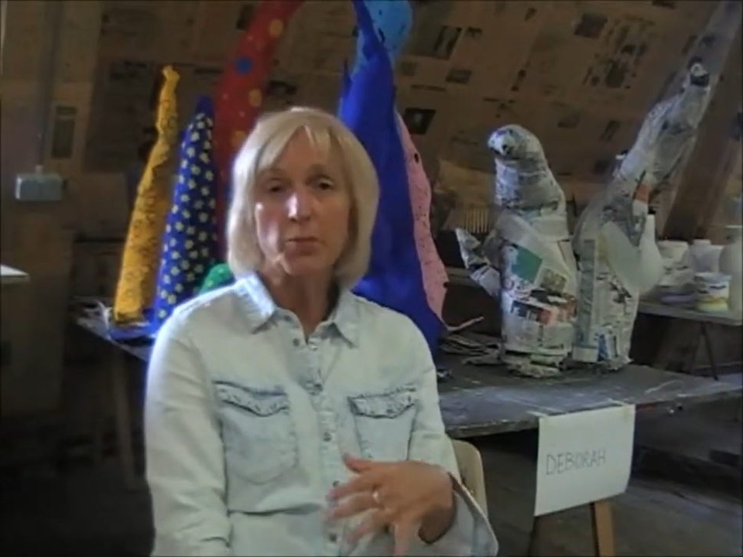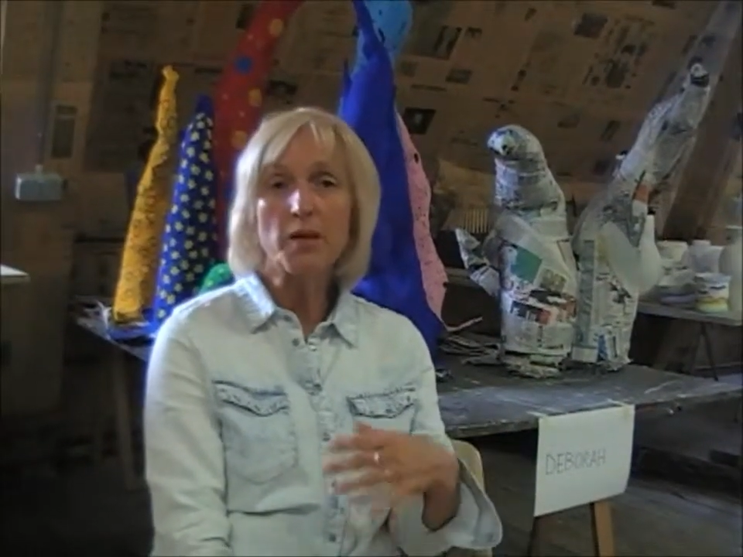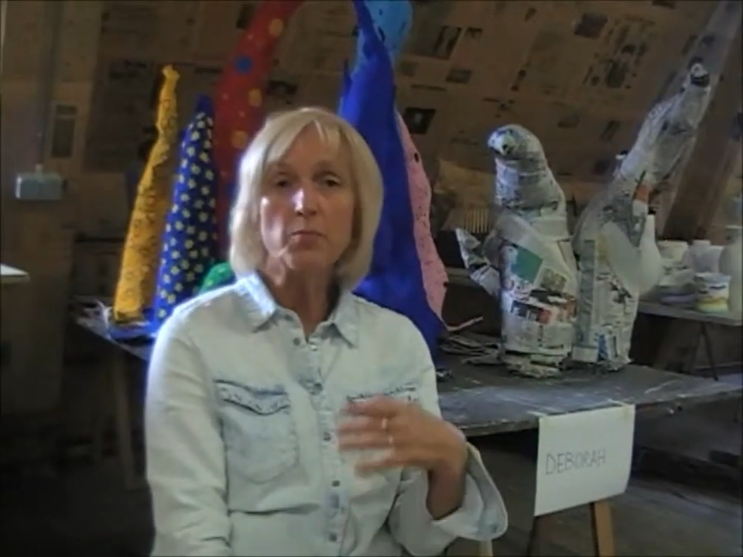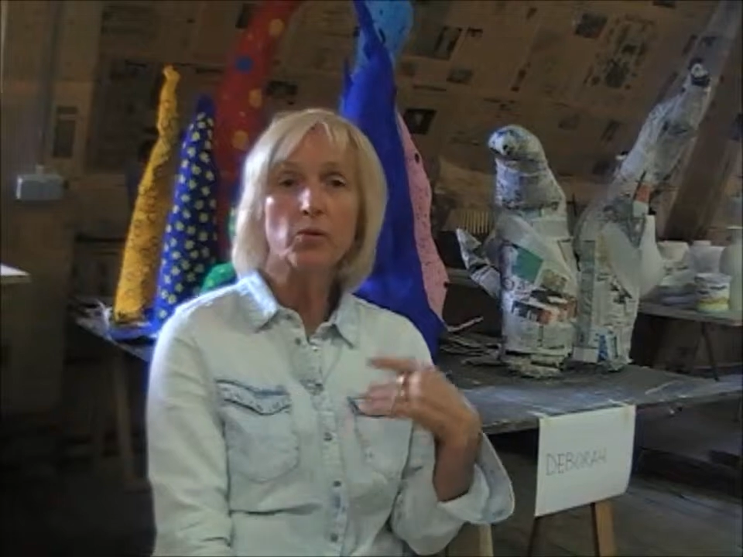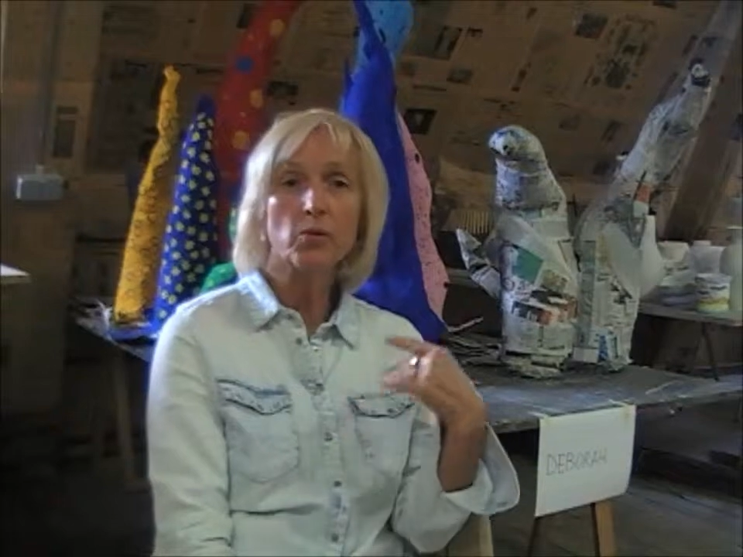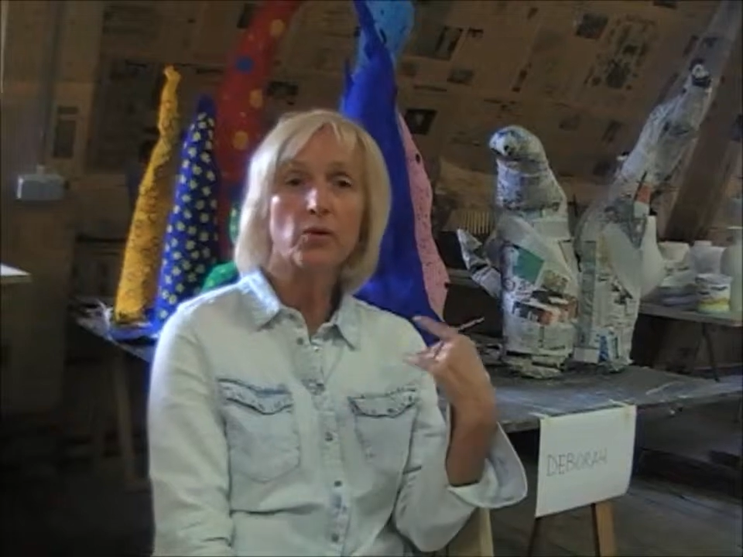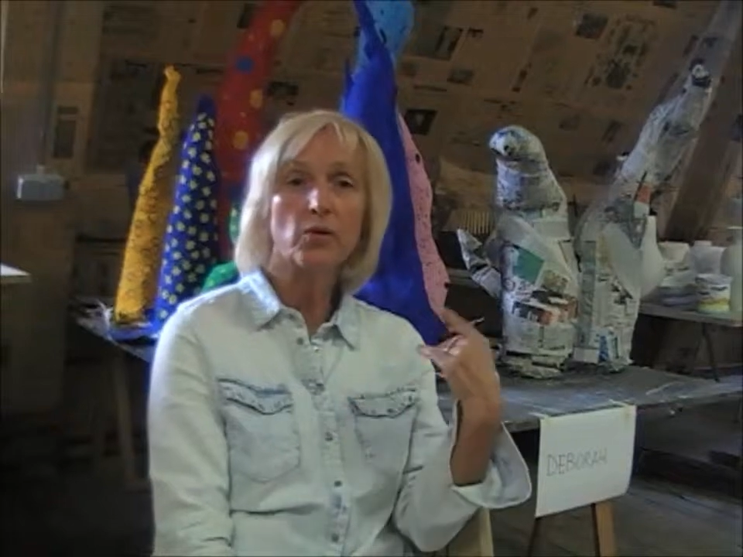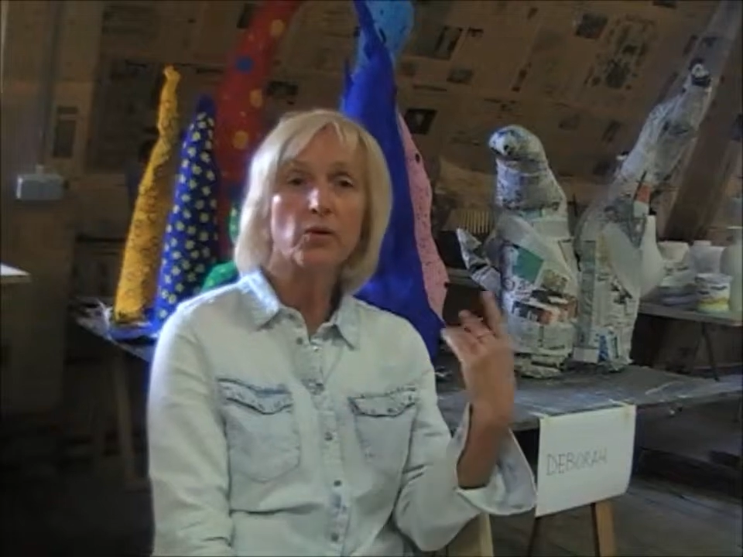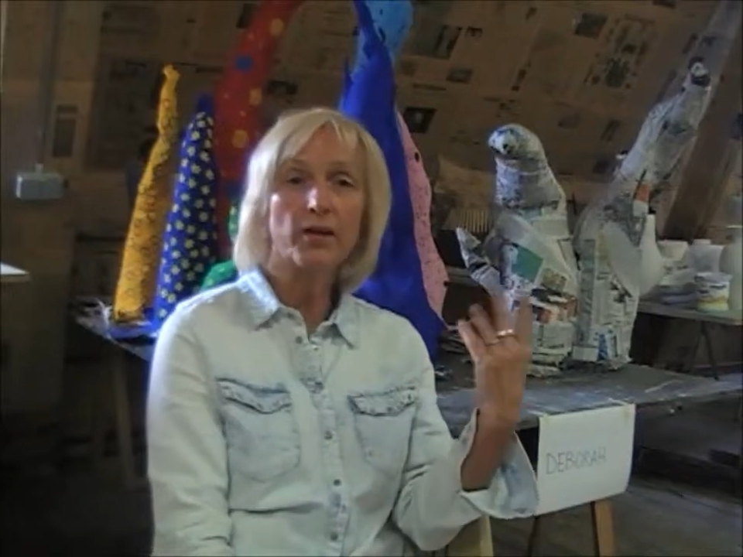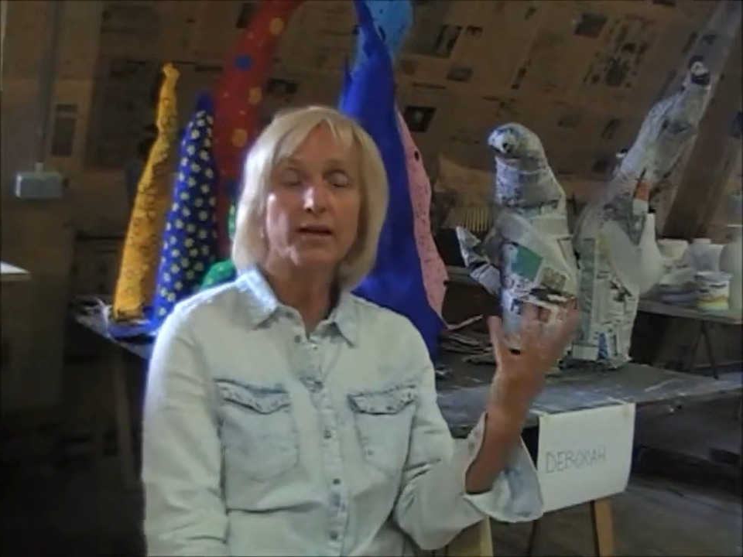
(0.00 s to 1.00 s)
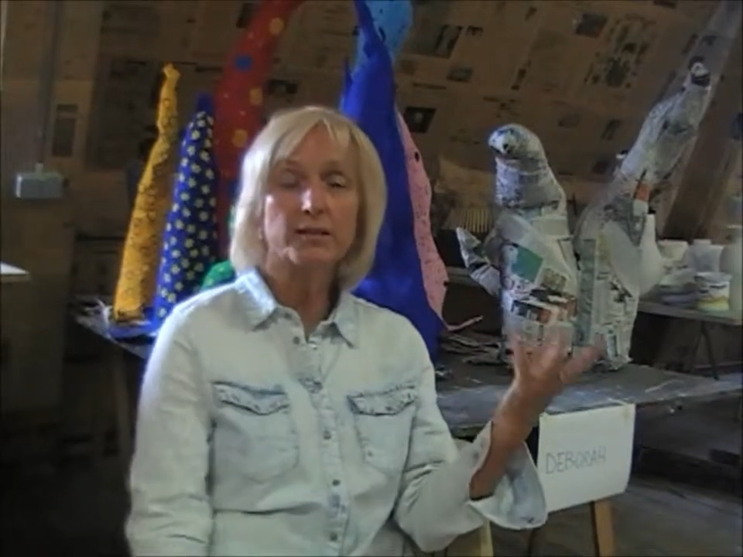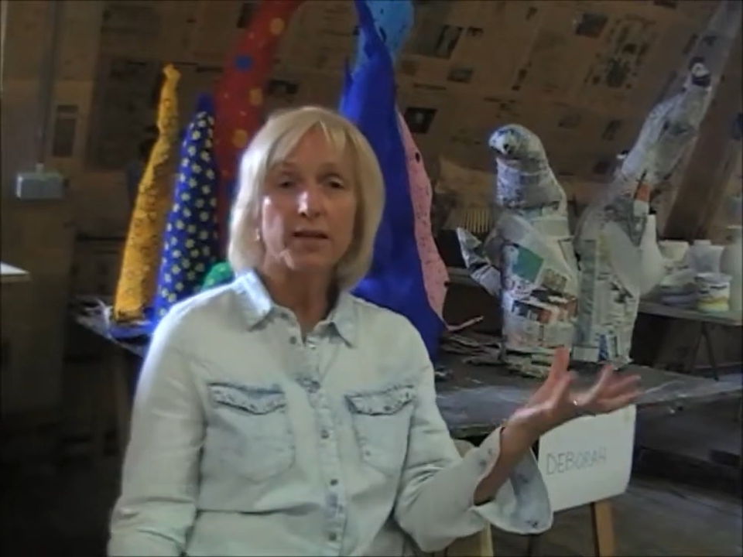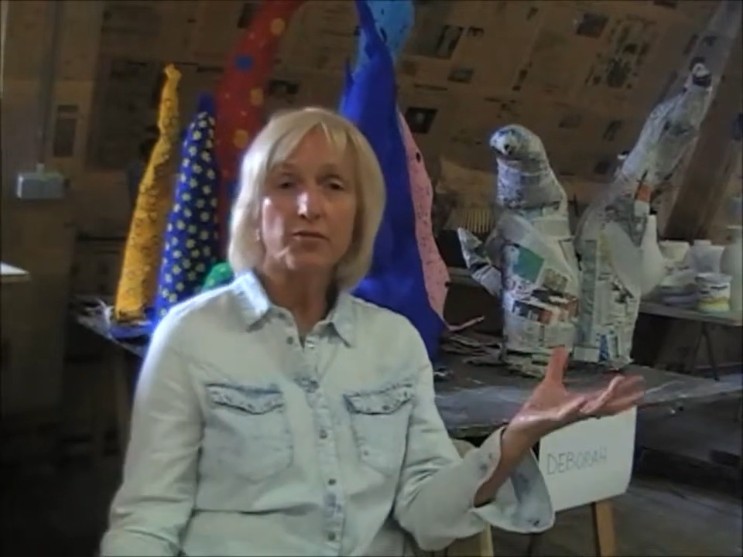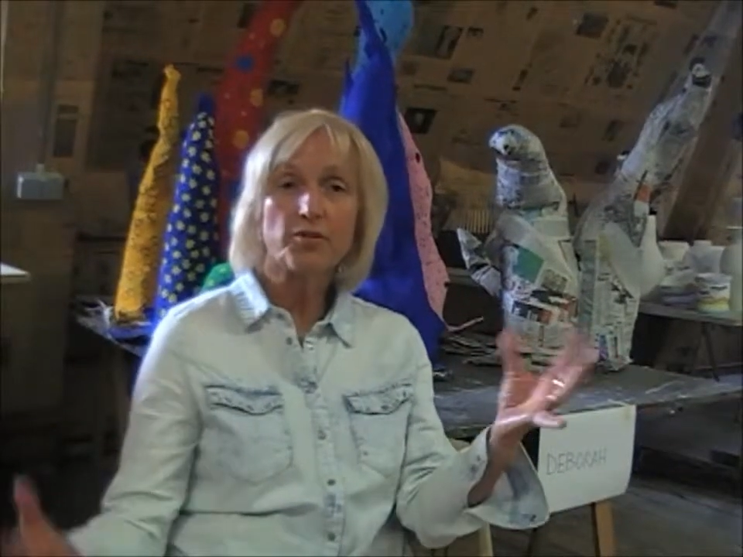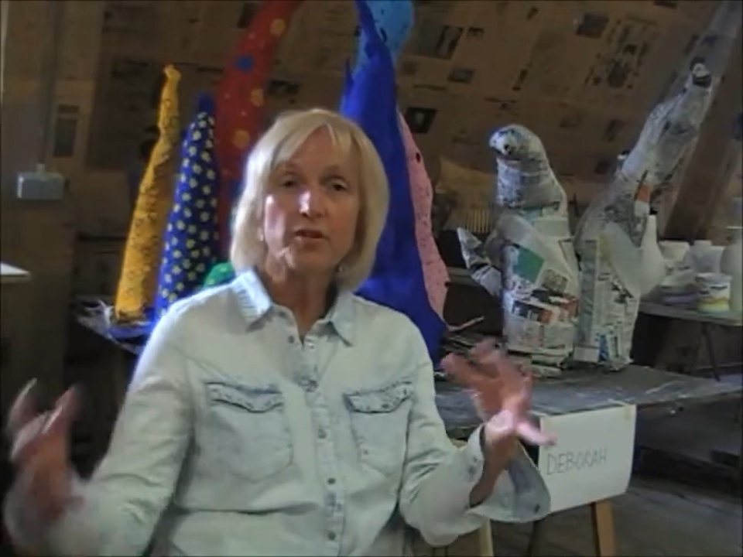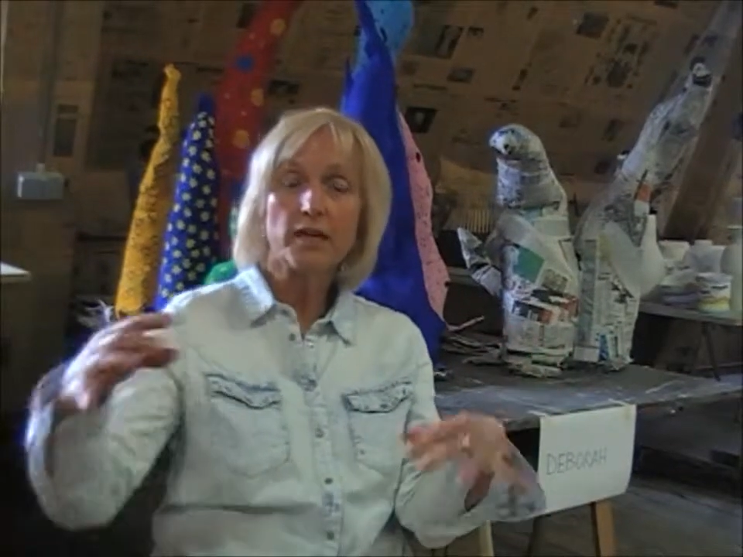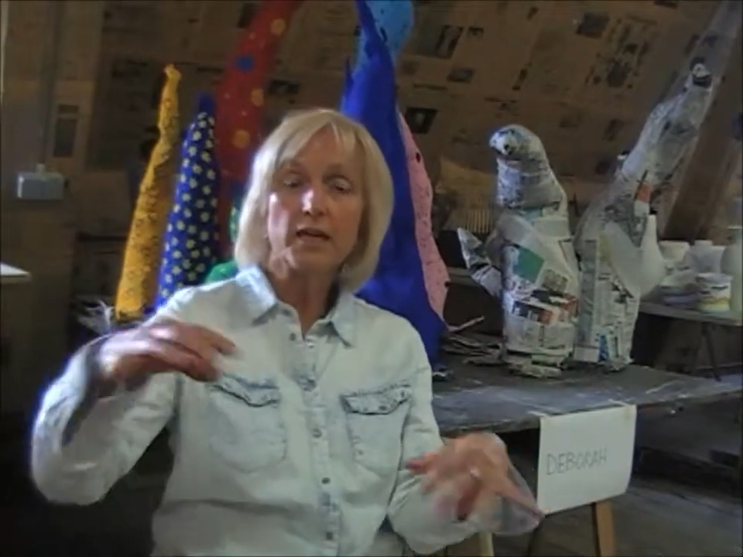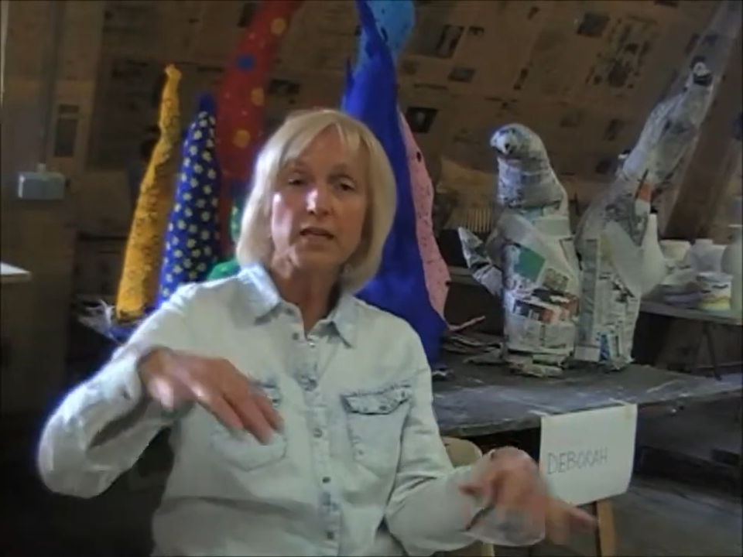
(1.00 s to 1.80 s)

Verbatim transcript: people and everything